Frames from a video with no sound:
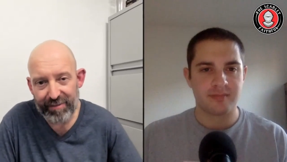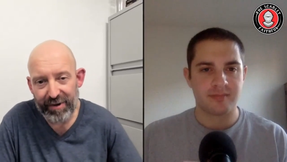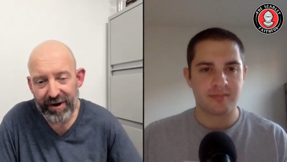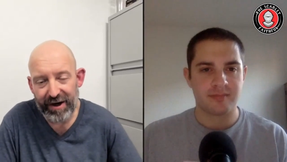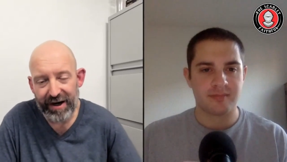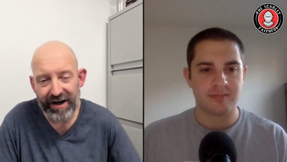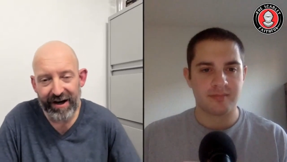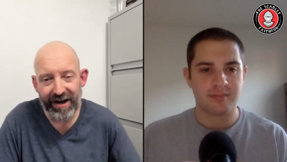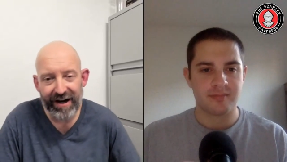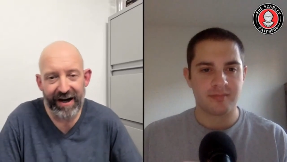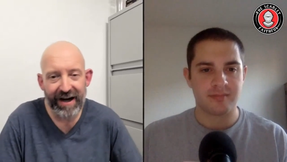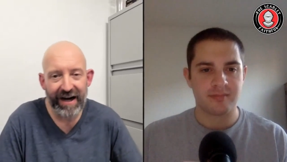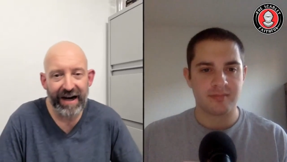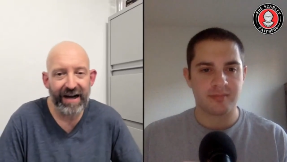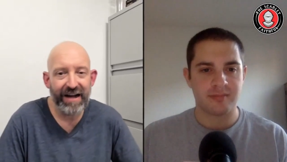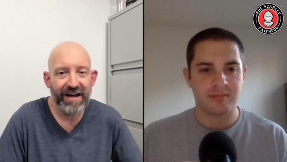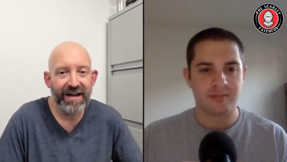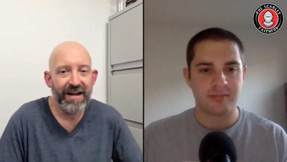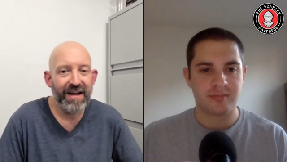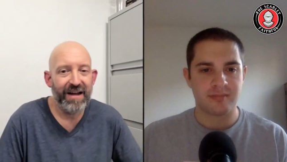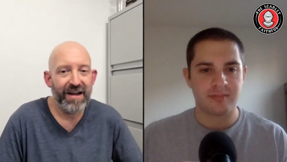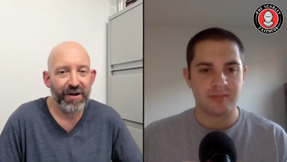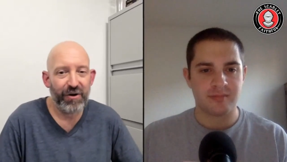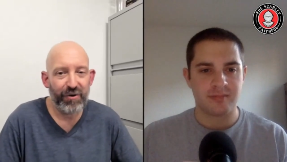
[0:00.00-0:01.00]
Speaker 1: But uh,
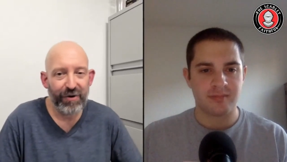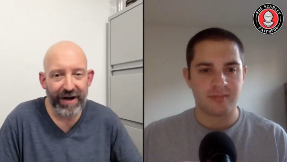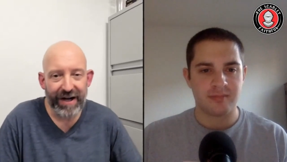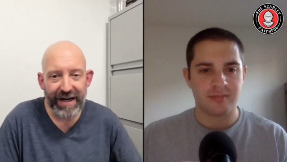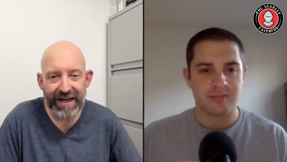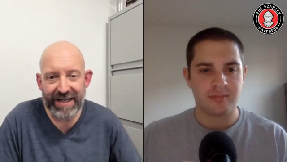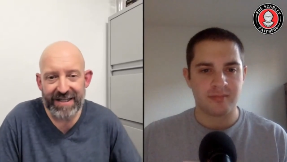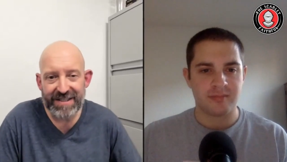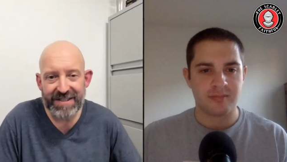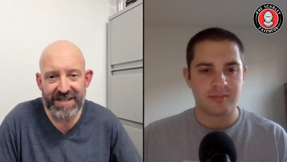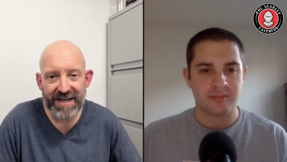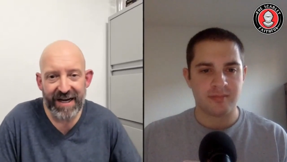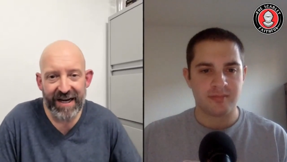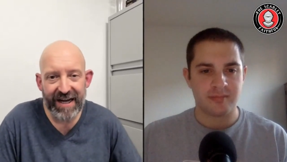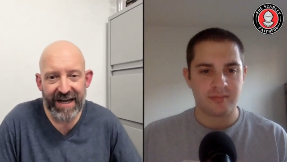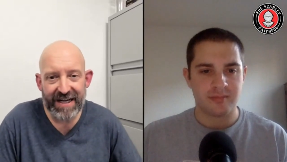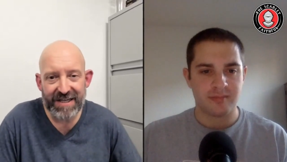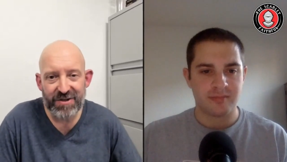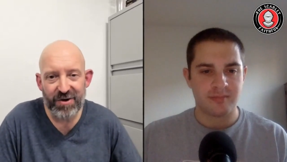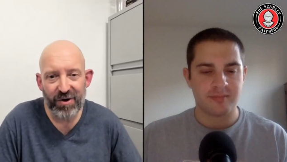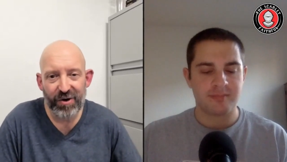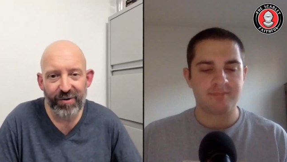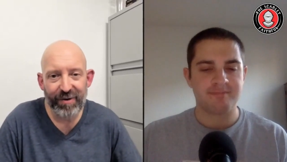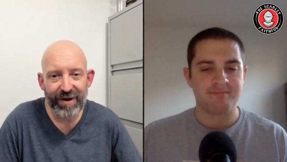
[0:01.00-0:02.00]
great insight
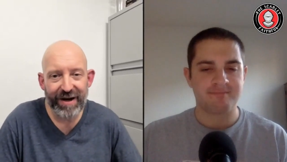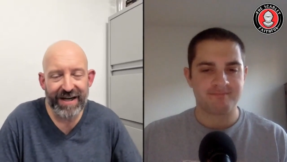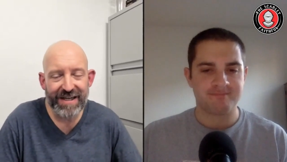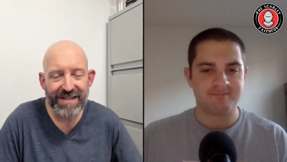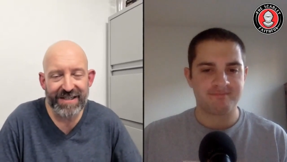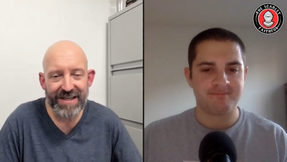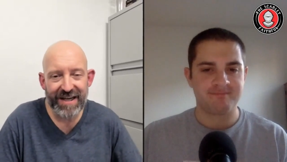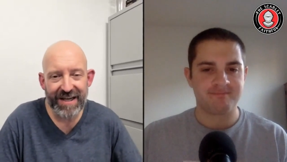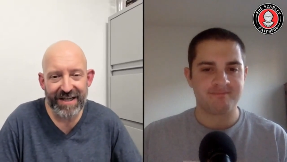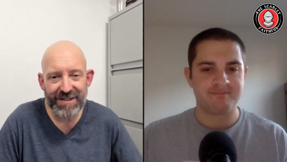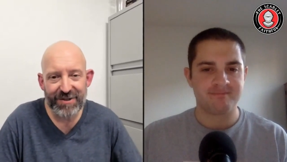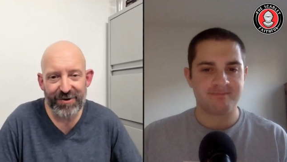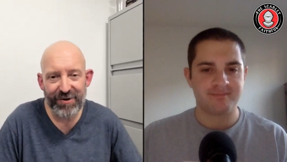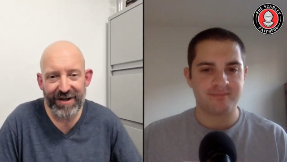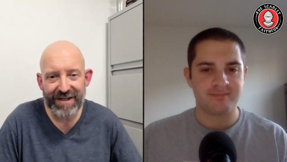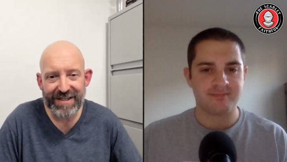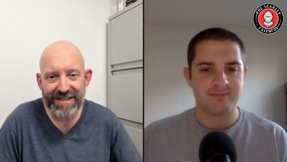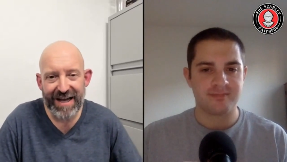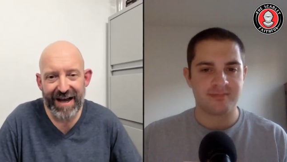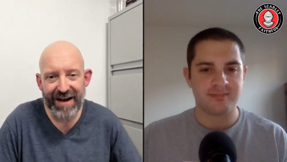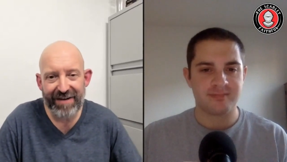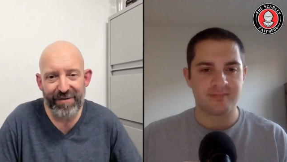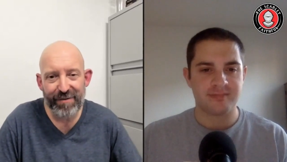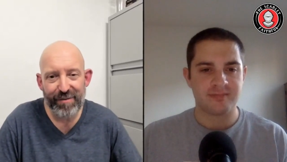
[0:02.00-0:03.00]
as always. It's great
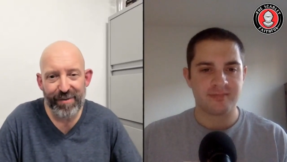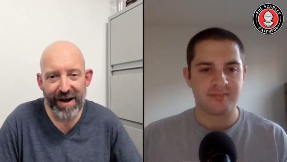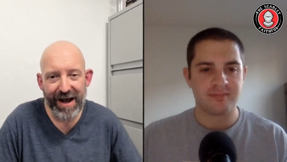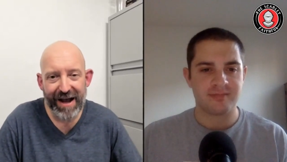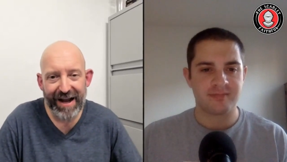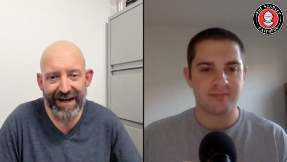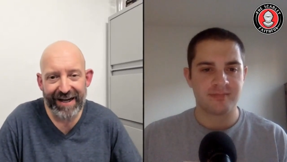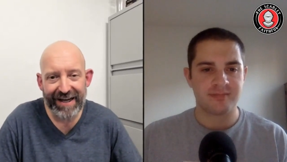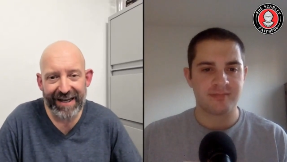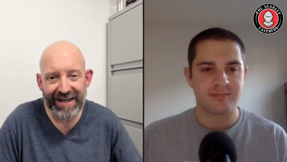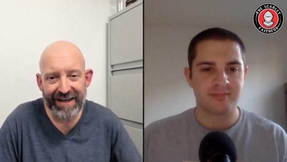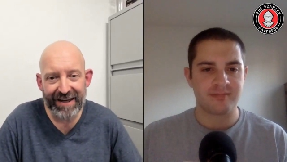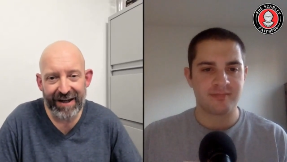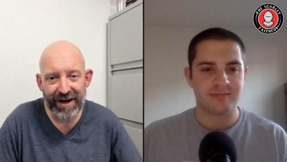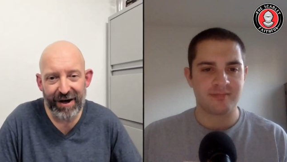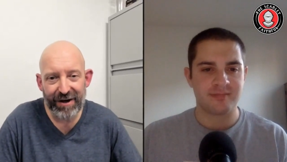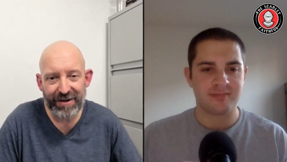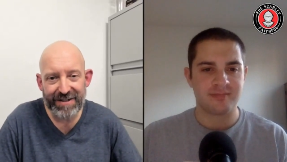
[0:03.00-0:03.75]
to have you back, and I'll uh,